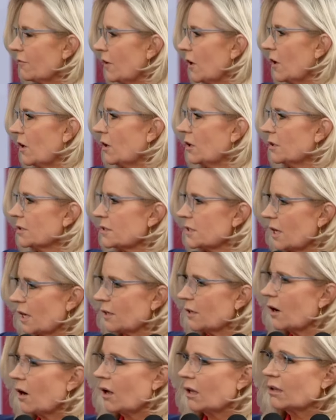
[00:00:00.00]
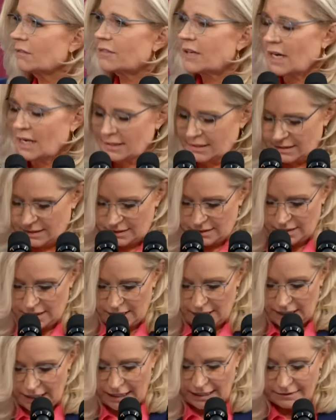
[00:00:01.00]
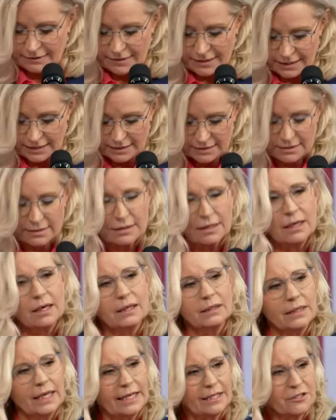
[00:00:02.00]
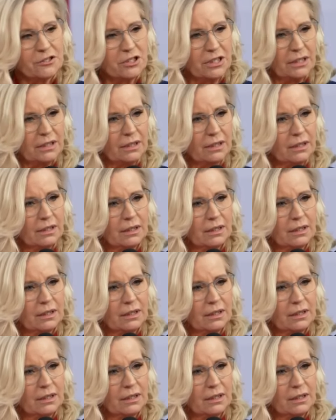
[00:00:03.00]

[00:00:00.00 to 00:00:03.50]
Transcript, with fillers: falls on all of us in this election.